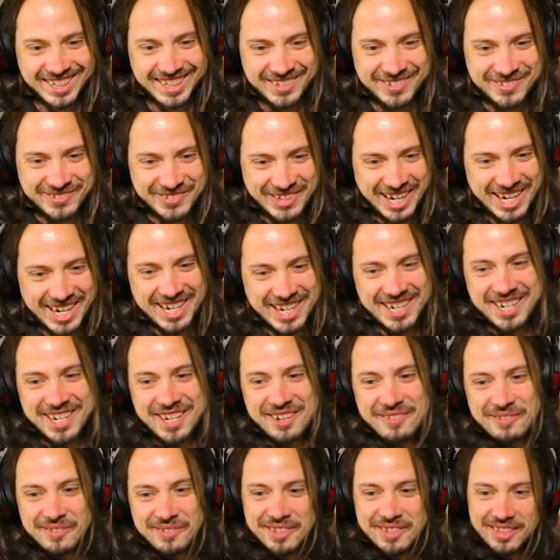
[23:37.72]
Fair enough.
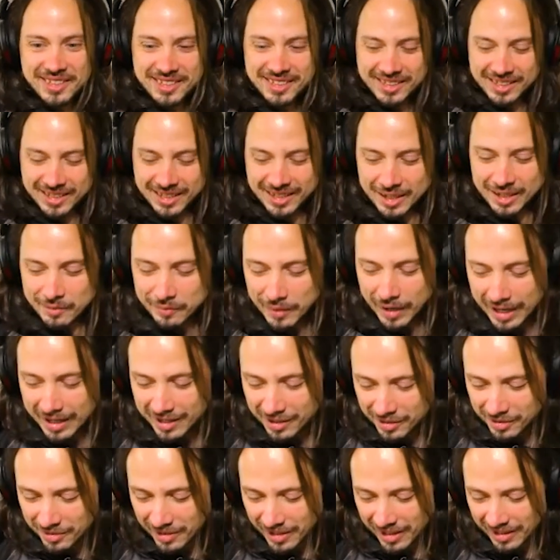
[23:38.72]
Final
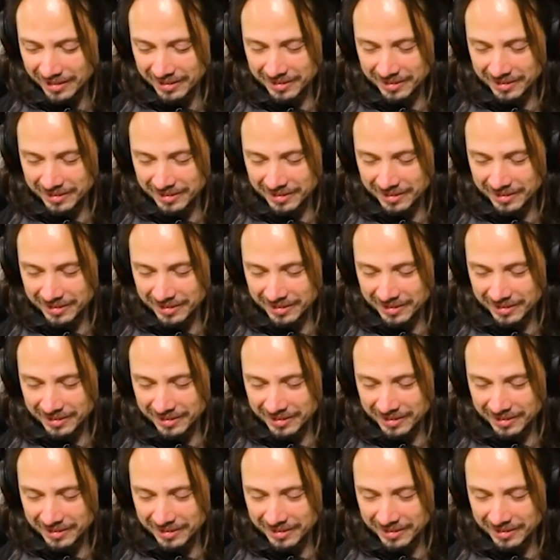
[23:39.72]
really...